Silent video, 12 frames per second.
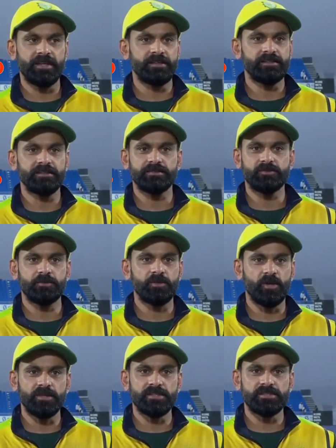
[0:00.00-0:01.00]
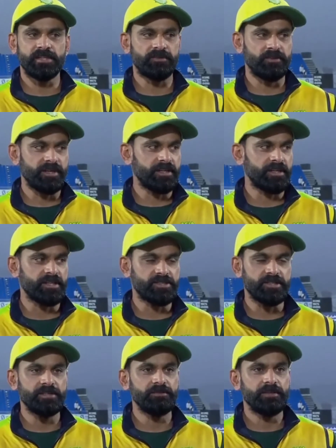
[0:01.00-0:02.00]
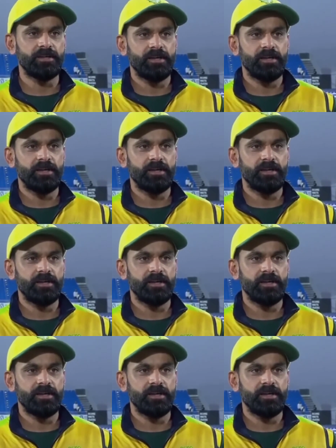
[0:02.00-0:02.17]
And to be honest, it's a great initiative,